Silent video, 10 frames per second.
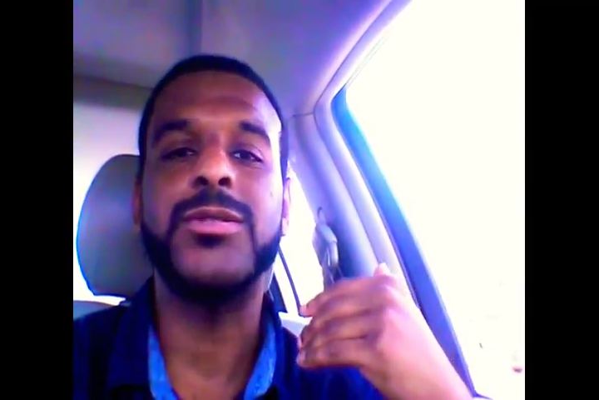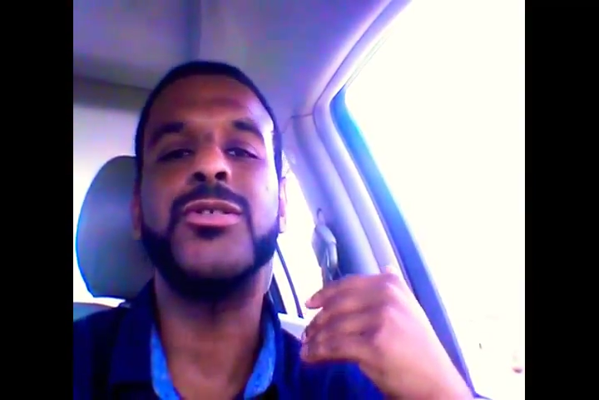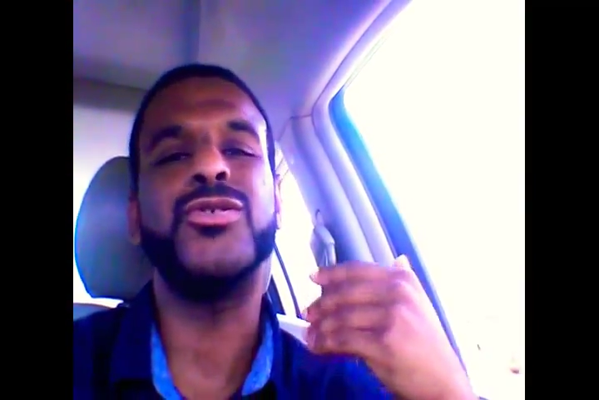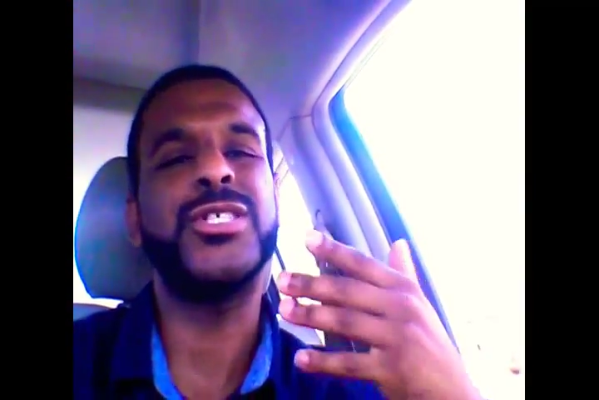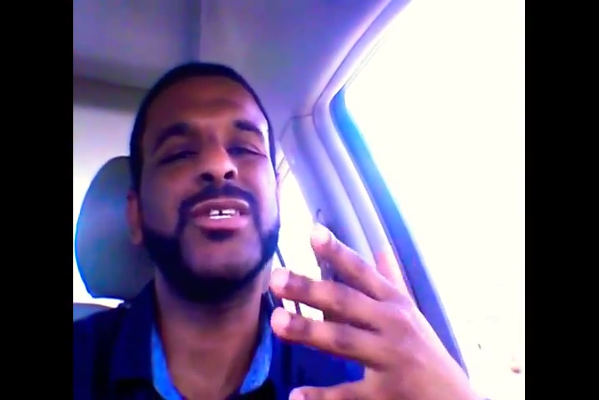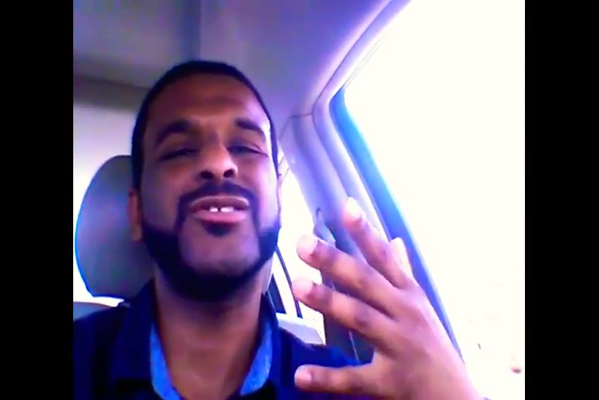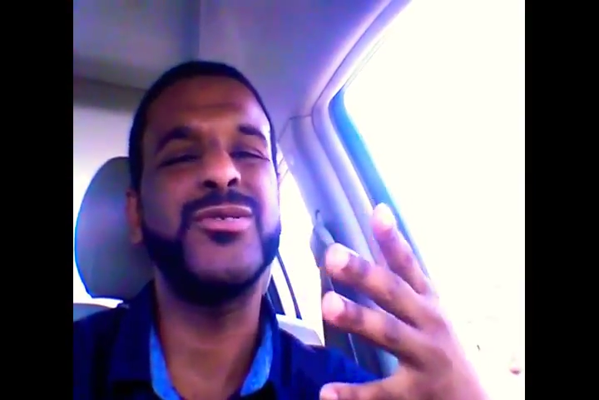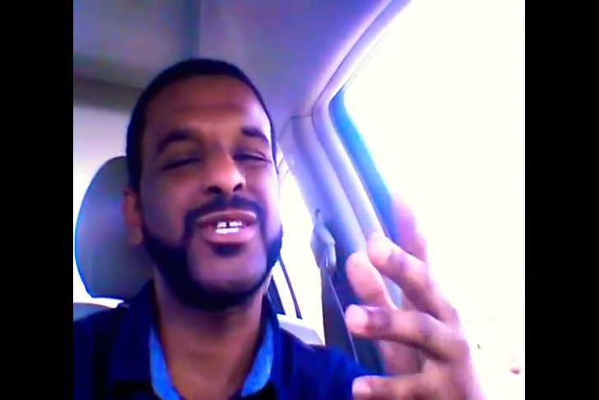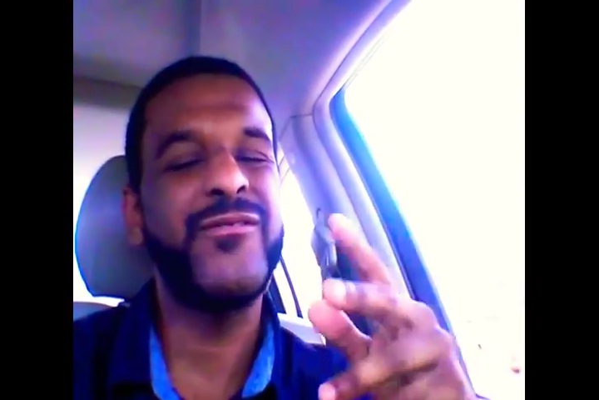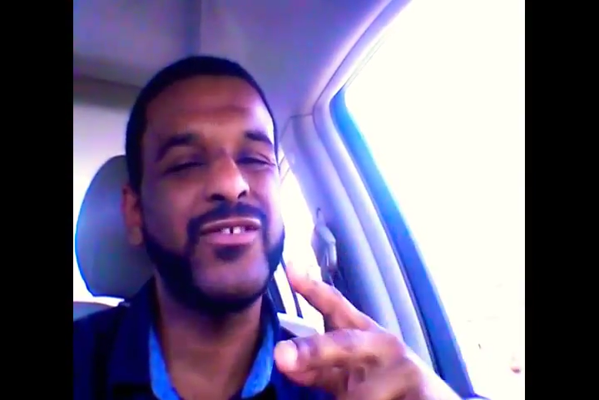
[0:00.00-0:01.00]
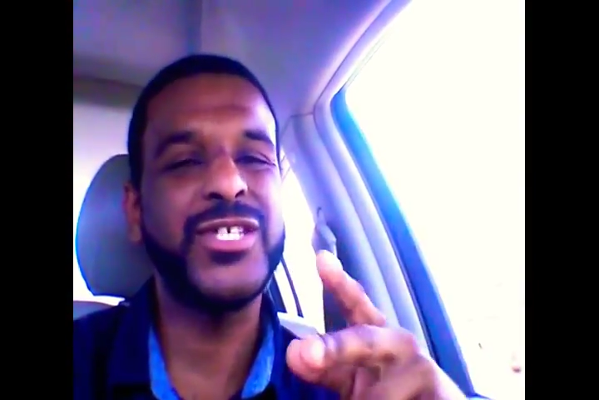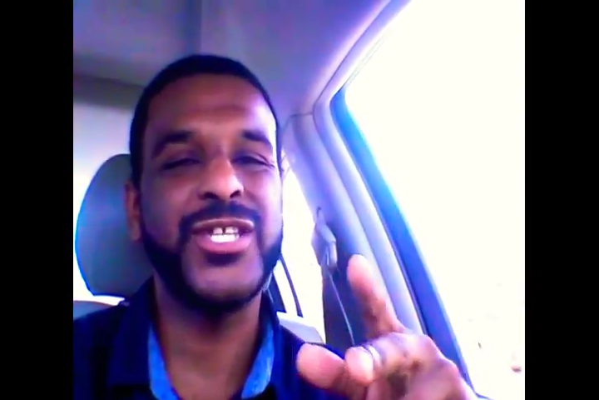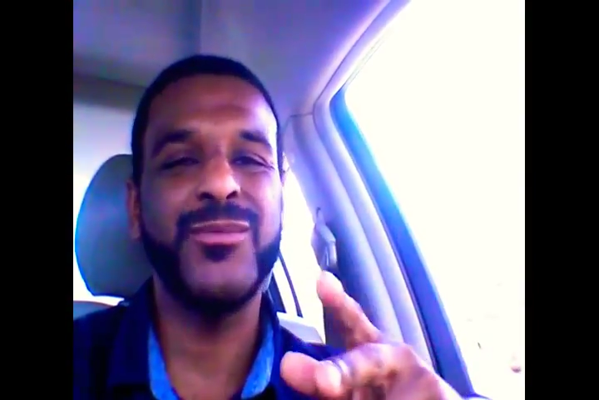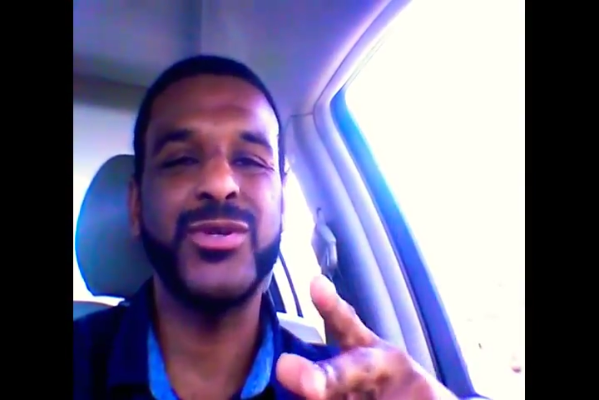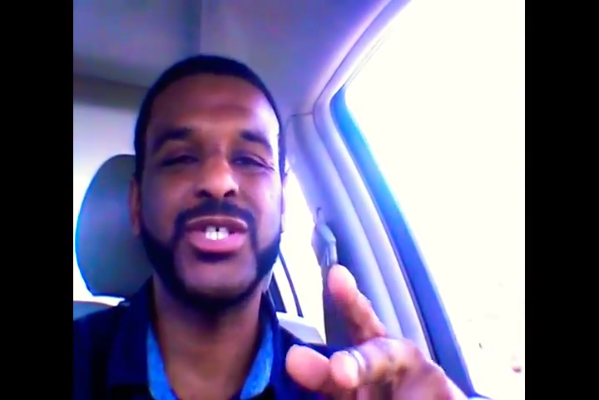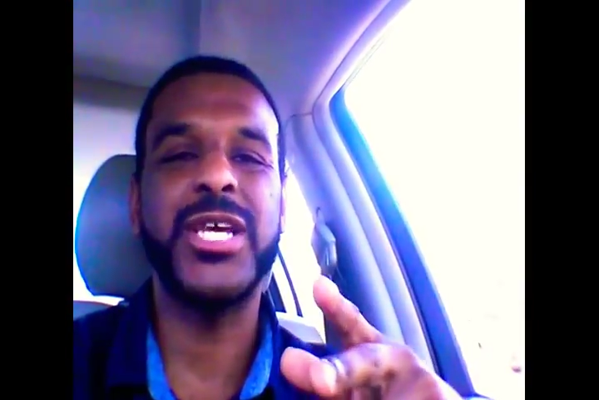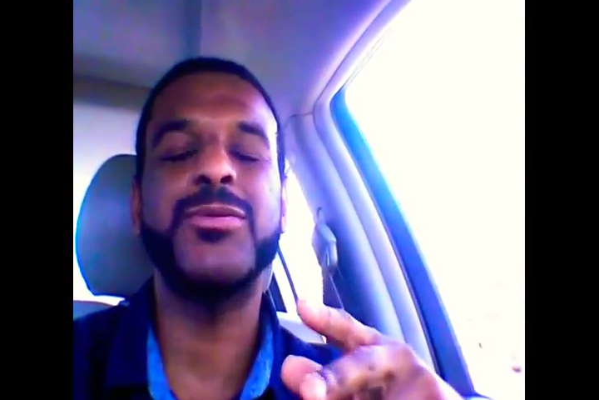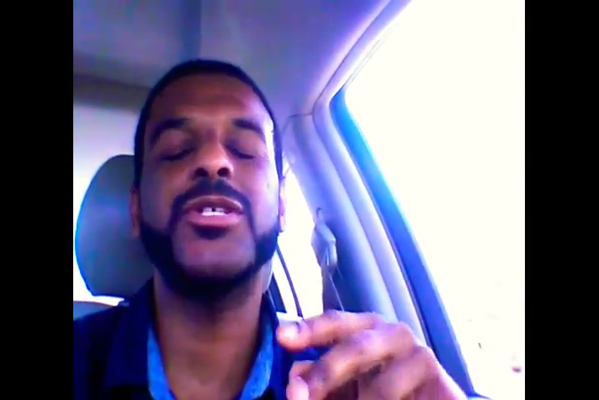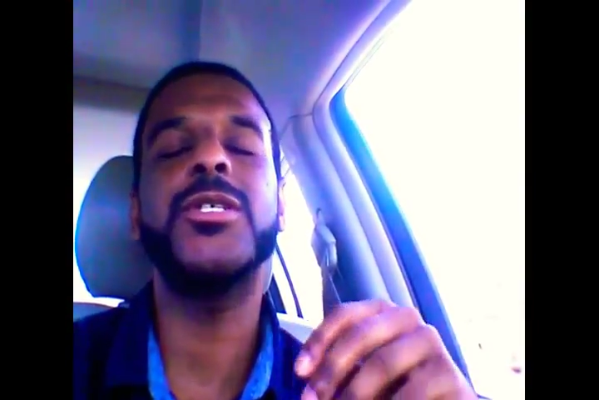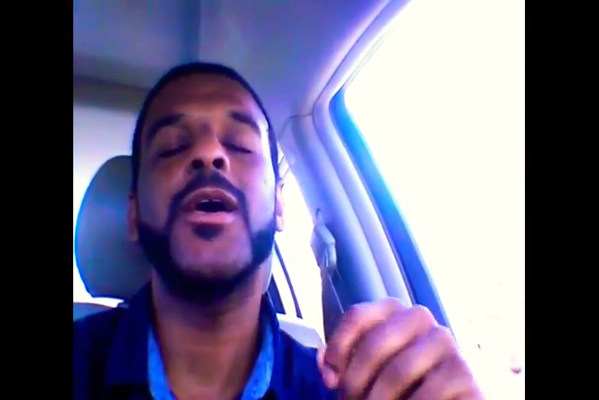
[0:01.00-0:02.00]
You see the difference in the
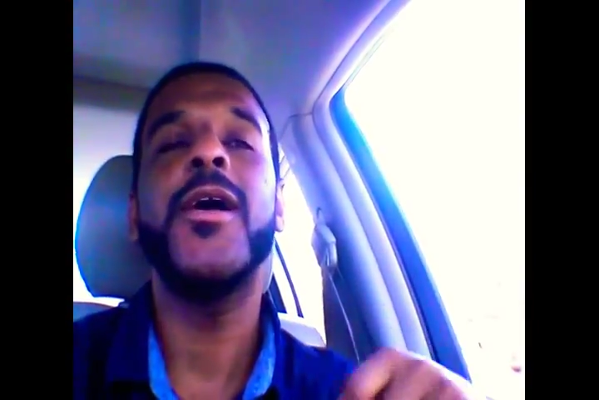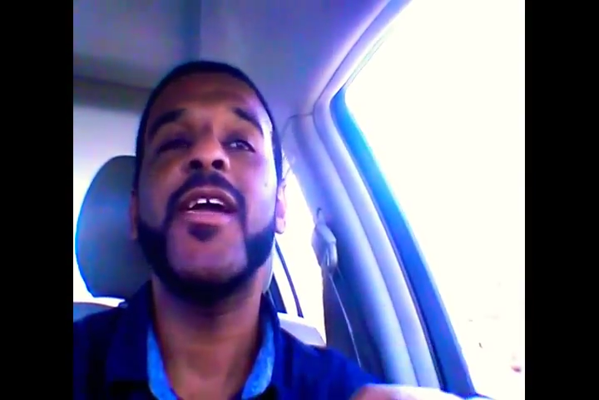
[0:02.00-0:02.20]
perceptions?